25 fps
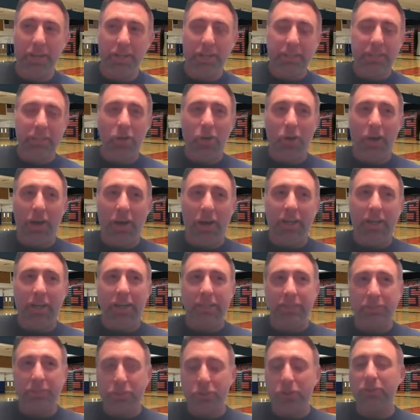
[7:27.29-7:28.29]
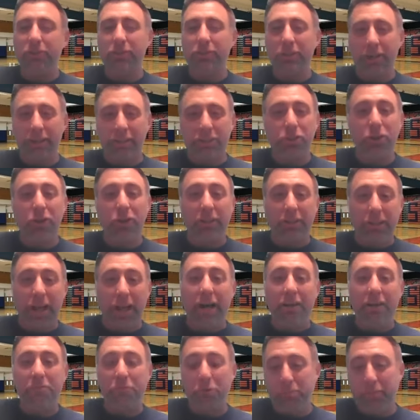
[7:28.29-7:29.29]
You know, I took a
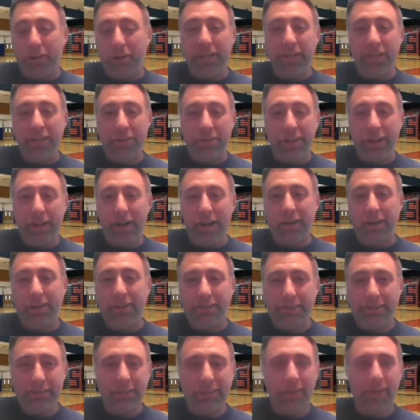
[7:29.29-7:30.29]
lot from my year there,